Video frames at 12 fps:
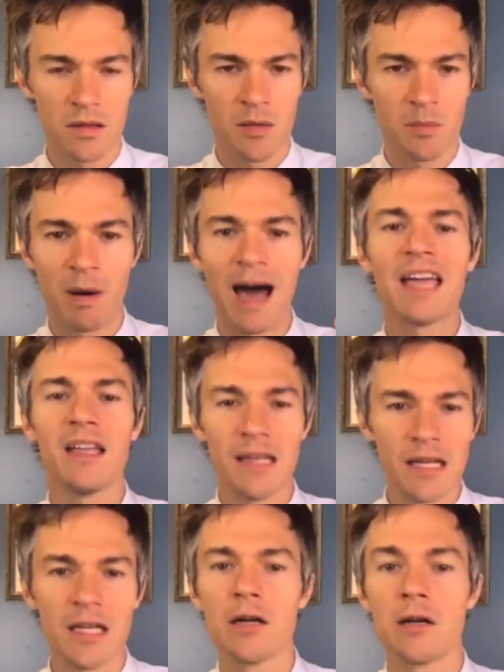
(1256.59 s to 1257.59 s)
the
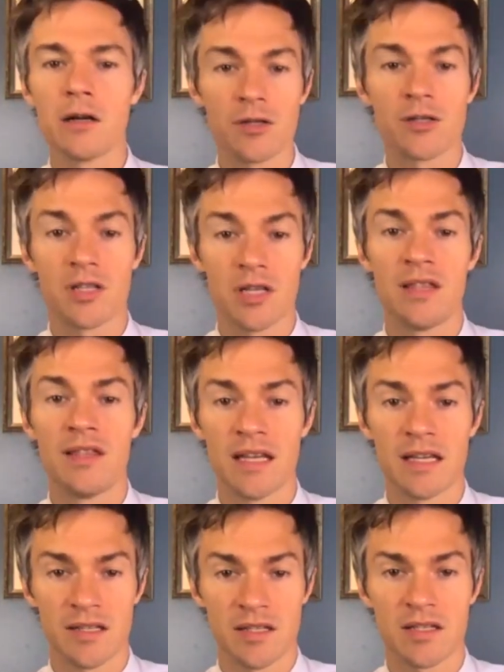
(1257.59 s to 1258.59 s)
pioneers in
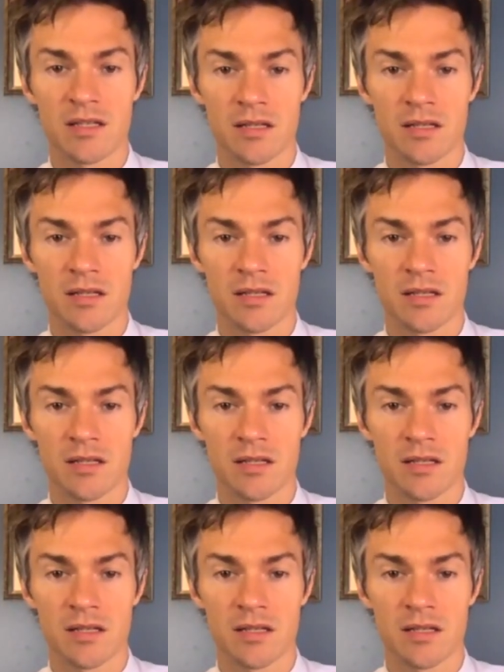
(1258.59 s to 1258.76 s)
this